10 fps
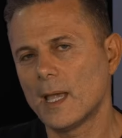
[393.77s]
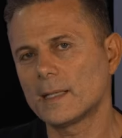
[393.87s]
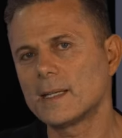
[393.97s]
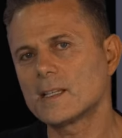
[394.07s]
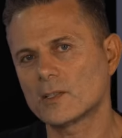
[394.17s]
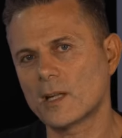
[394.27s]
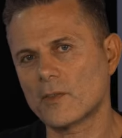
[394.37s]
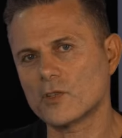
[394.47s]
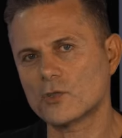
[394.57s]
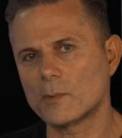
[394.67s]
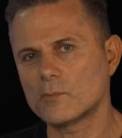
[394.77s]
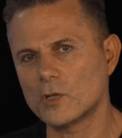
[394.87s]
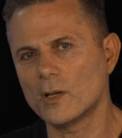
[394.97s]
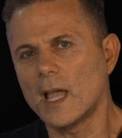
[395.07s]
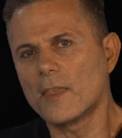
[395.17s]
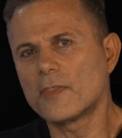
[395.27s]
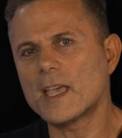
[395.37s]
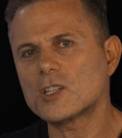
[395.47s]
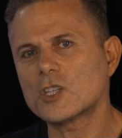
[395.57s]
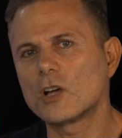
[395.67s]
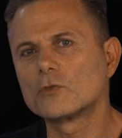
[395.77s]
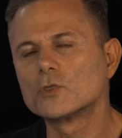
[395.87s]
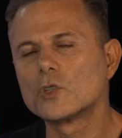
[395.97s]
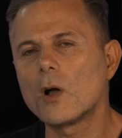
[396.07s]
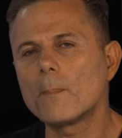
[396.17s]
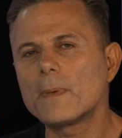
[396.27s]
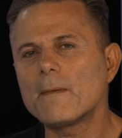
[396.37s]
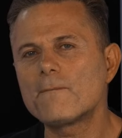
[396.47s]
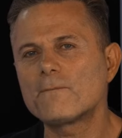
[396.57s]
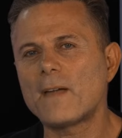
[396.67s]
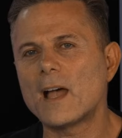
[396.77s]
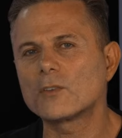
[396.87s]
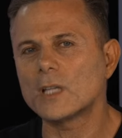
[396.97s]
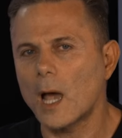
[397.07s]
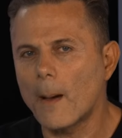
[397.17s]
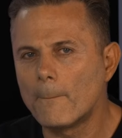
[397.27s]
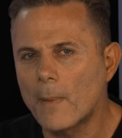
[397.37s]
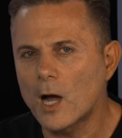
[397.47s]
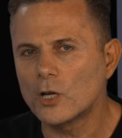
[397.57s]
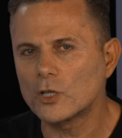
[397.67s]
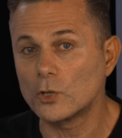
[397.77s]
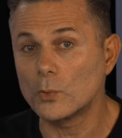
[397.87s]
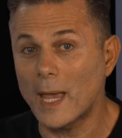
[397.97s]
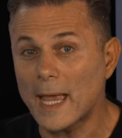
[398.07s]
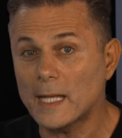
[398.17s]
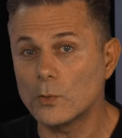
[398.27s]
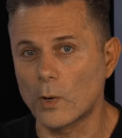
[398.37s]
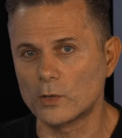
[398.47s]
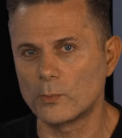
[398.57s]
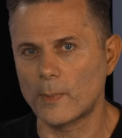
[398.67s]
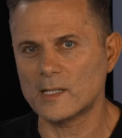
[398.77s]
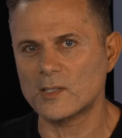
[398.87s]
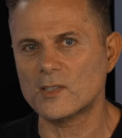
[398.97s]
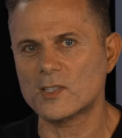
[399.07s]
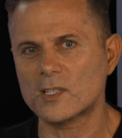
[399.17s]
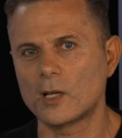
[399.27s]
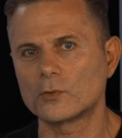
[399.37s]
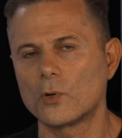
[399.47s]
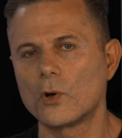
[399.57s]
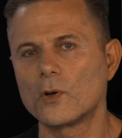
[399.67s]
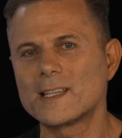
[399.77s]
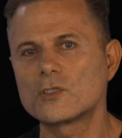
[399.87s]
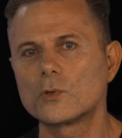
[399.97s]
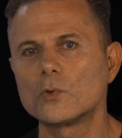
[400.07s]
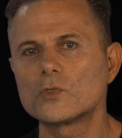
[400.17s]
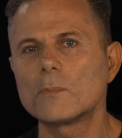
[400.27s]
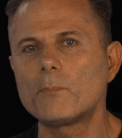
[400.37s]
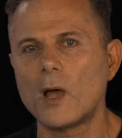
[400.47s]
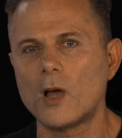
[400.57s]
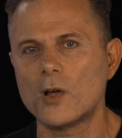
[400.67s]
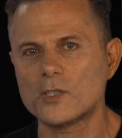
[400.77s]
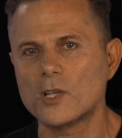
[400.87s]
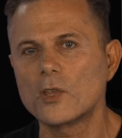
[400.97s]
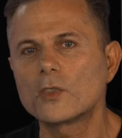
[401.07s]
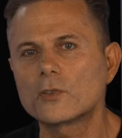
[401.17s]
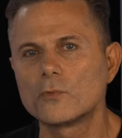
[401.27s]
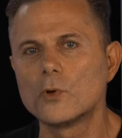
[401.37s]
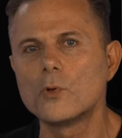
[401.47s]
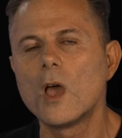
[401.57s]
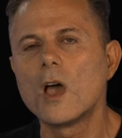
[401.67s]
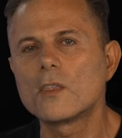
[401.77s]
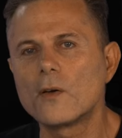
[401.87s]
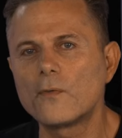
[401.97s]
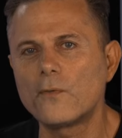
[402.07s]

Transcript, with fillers: And here's another scripture There shall not be found among you anyone who makes his son or his daughter pass through the